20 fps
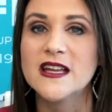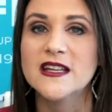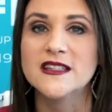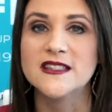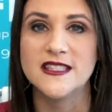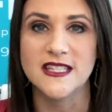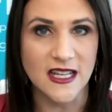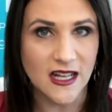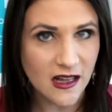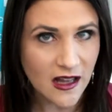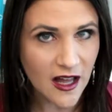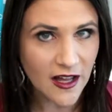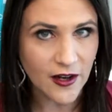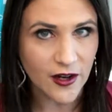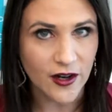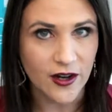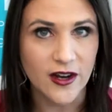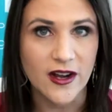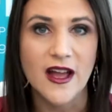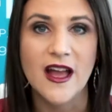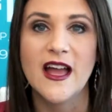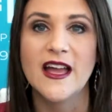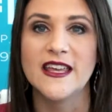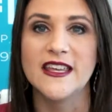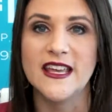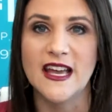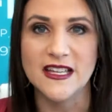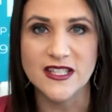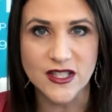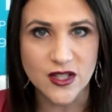Declutter.
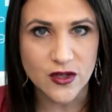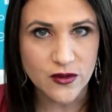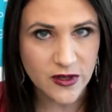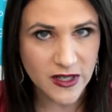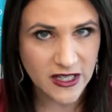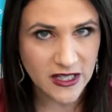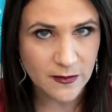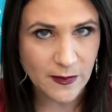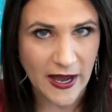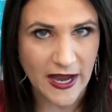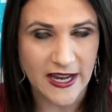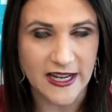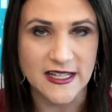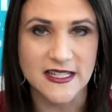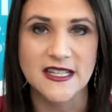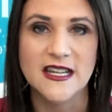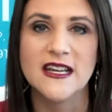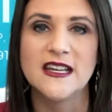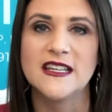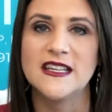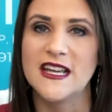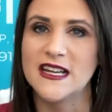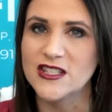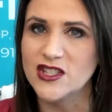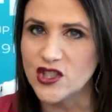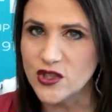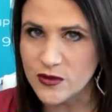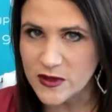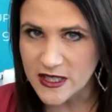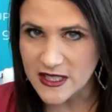Yes, you need to paint.
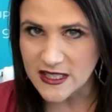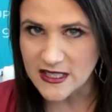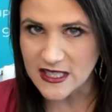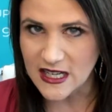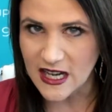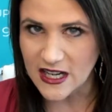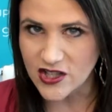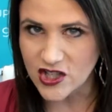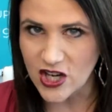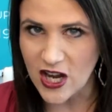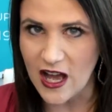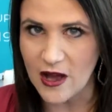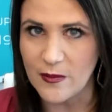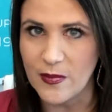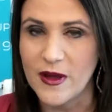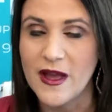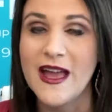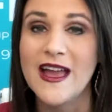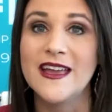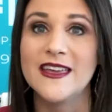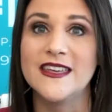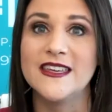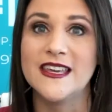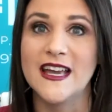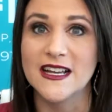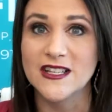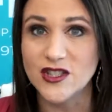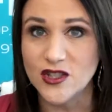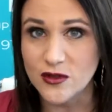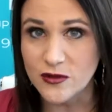Yes, you need to touch up.
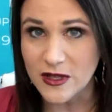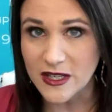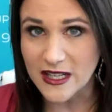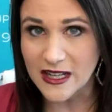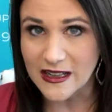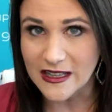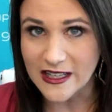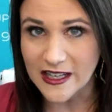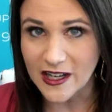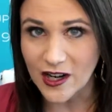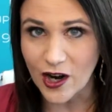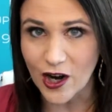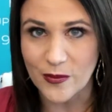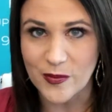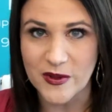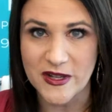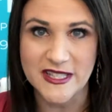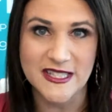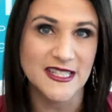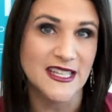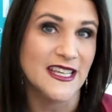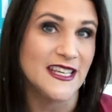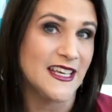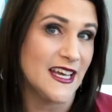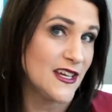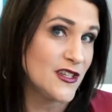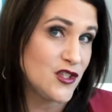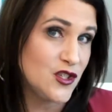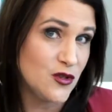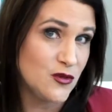Yes, you need to clean carpets.
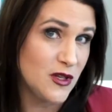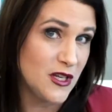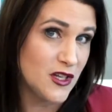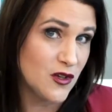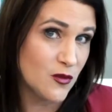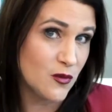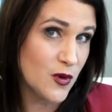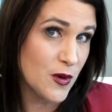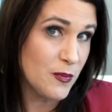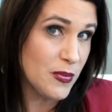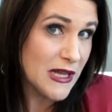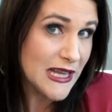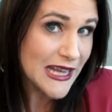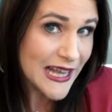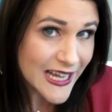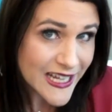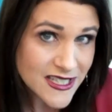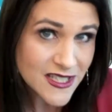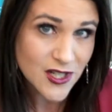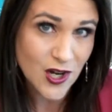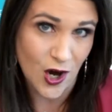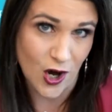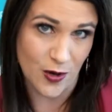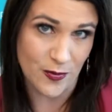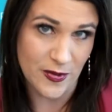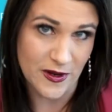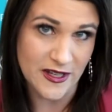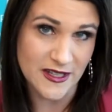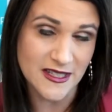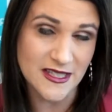Yes, you need to replace
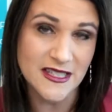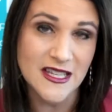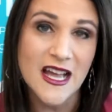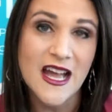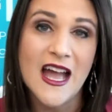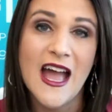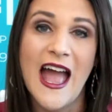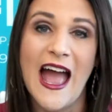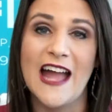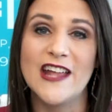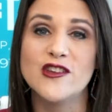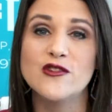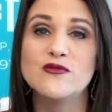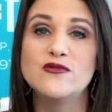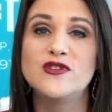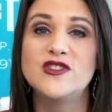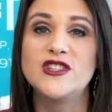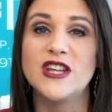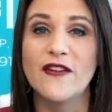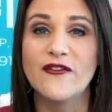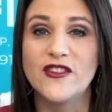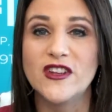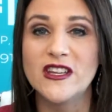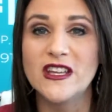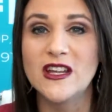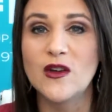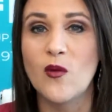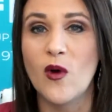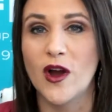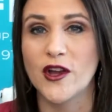carpets. And you
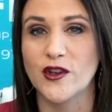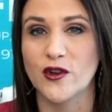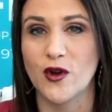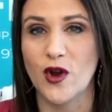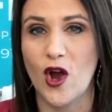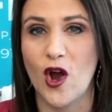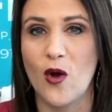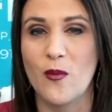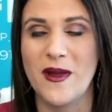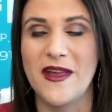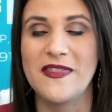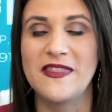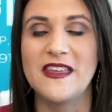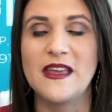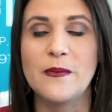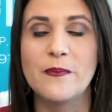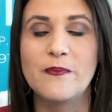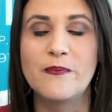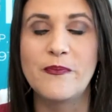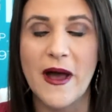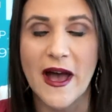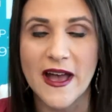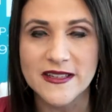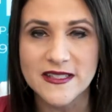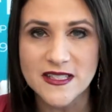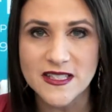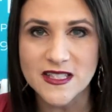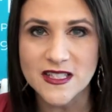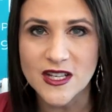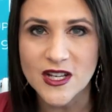definitely want your home in the
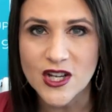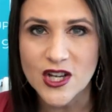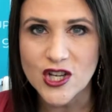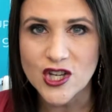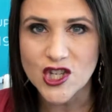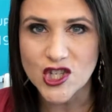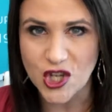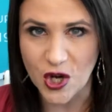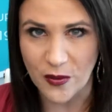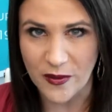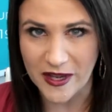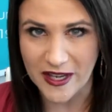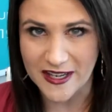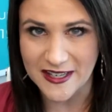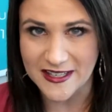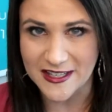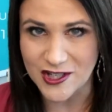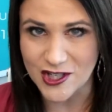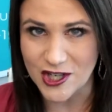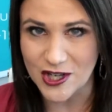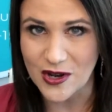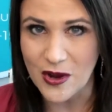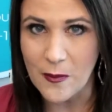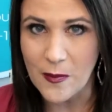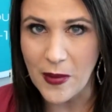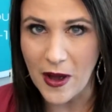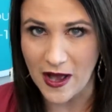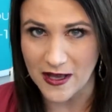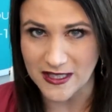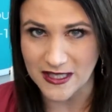best showing condition
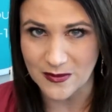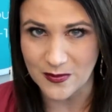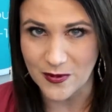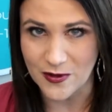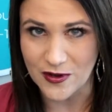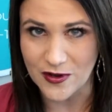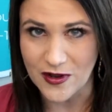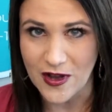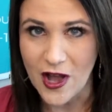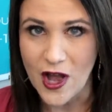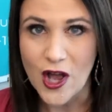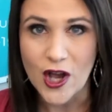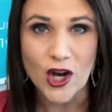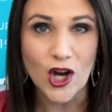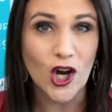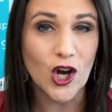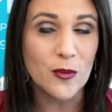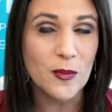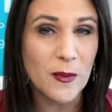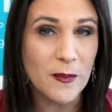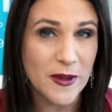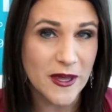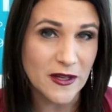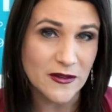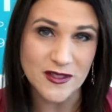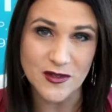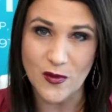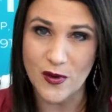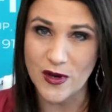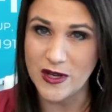possible. Curb appeal
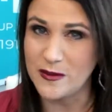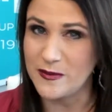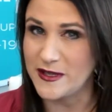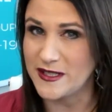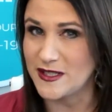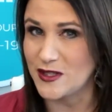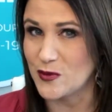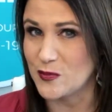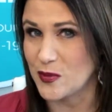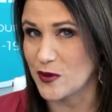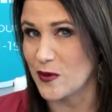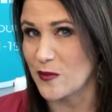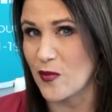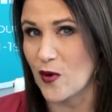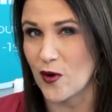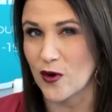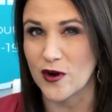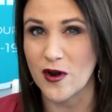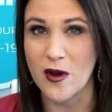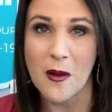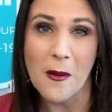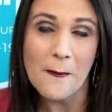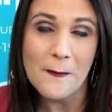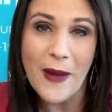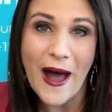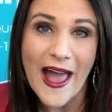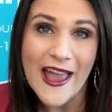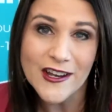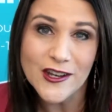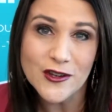is going to be super important.
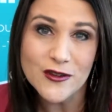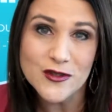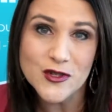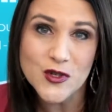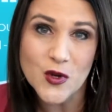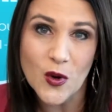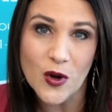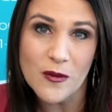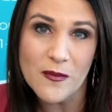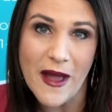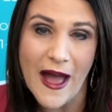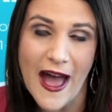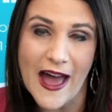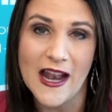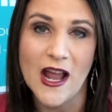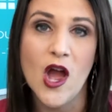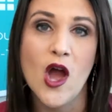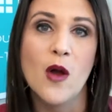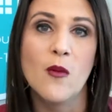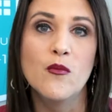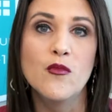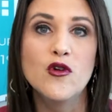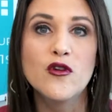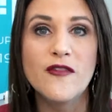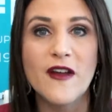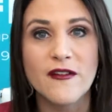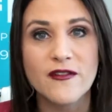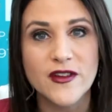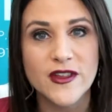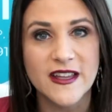Buy a new doormat. Move
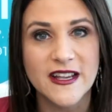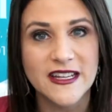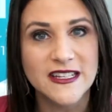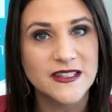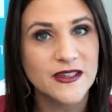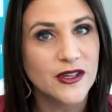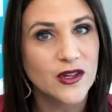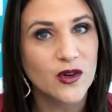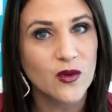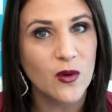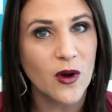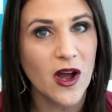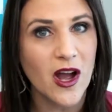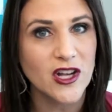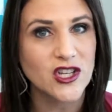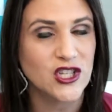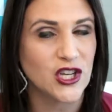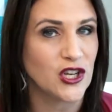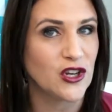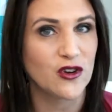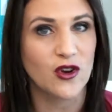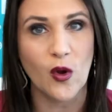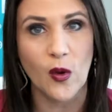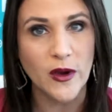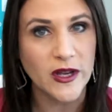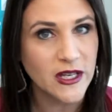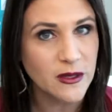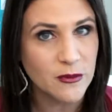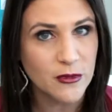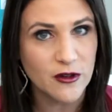everything into the garage that you're
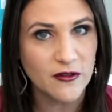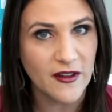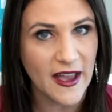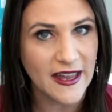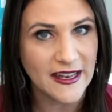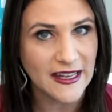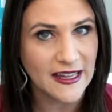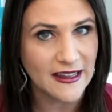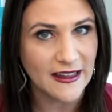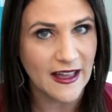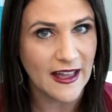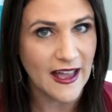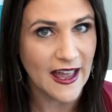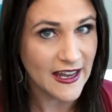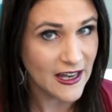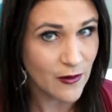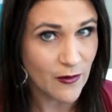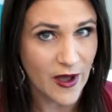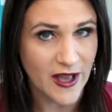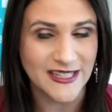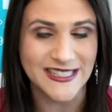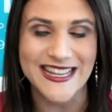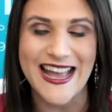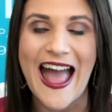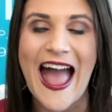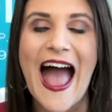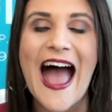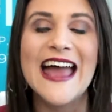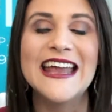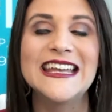going to move anyways.
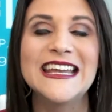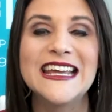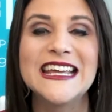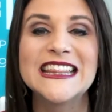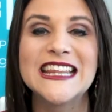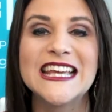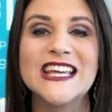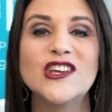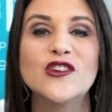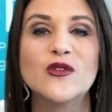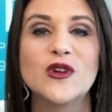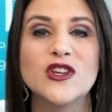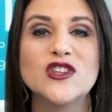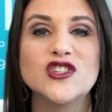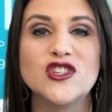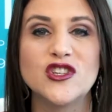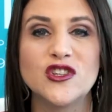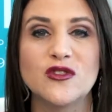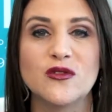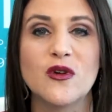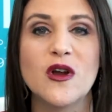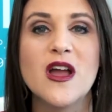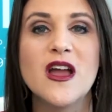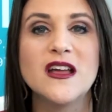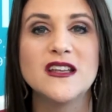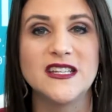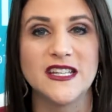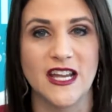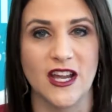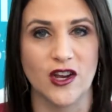Anything you can do
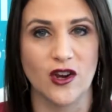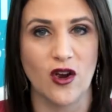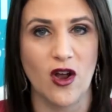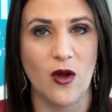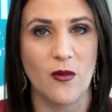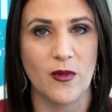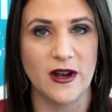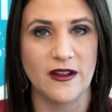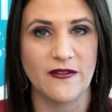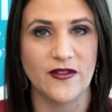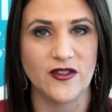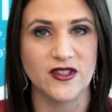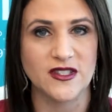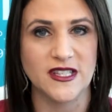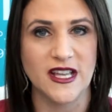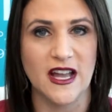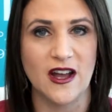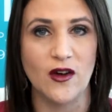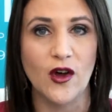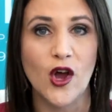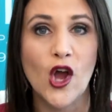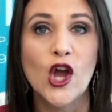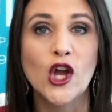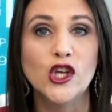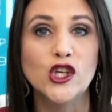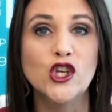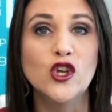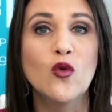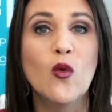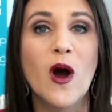to get your home ready for sale.
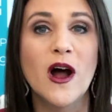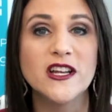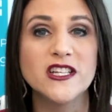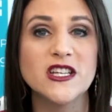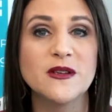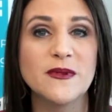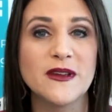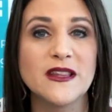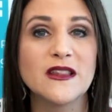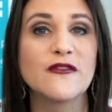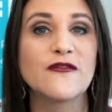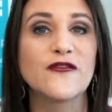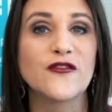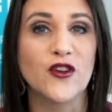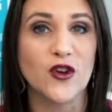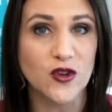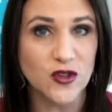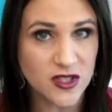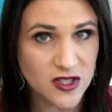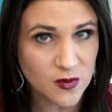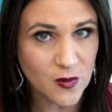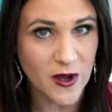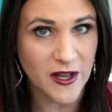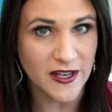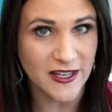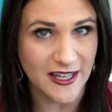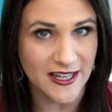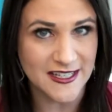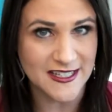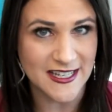You want to be the first one
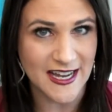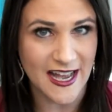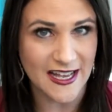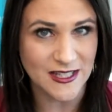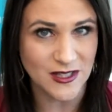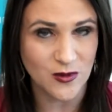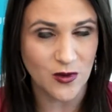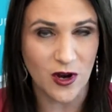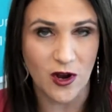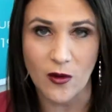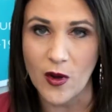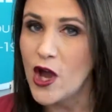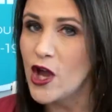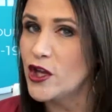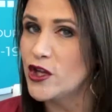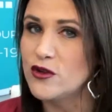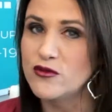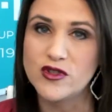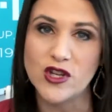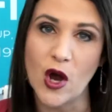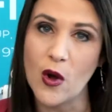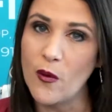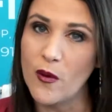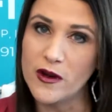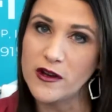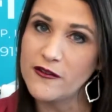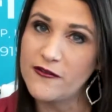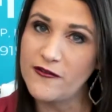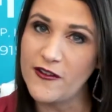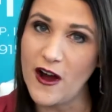into escrow. You don't
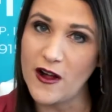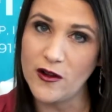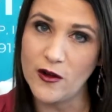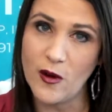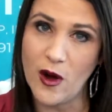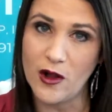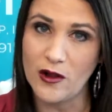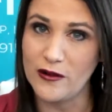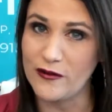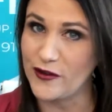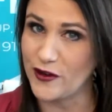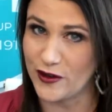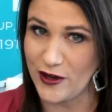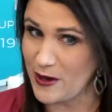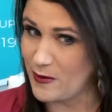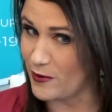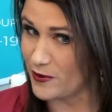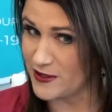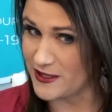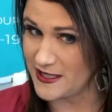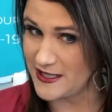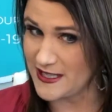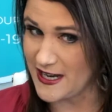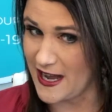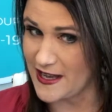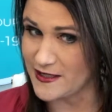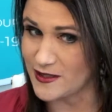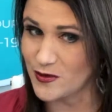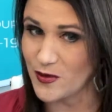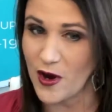want to follow all of your neighbors into
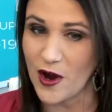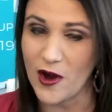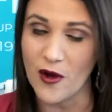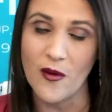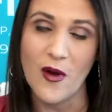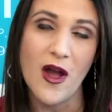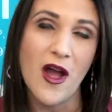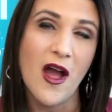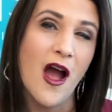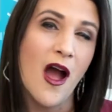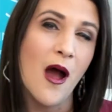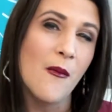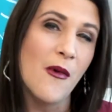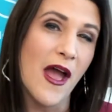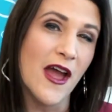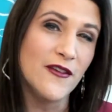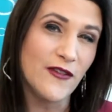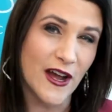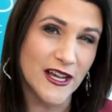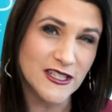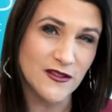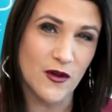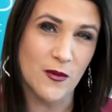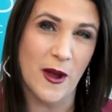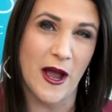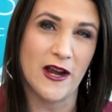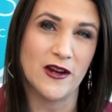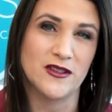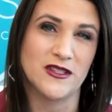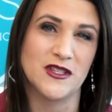escrow. Advice for
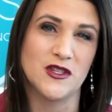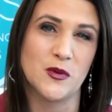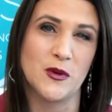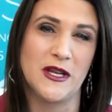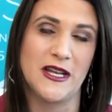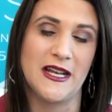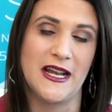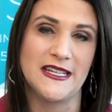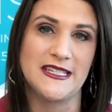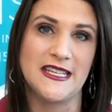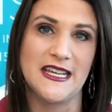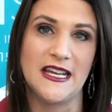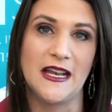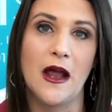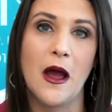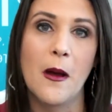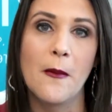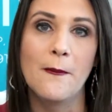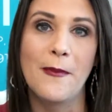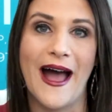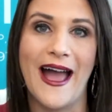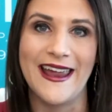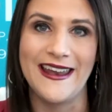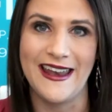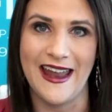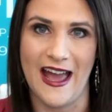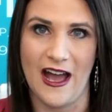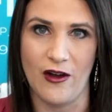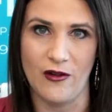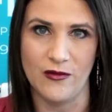buyers in 2019, buy
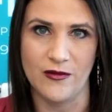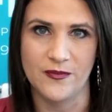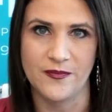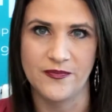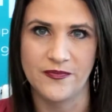now.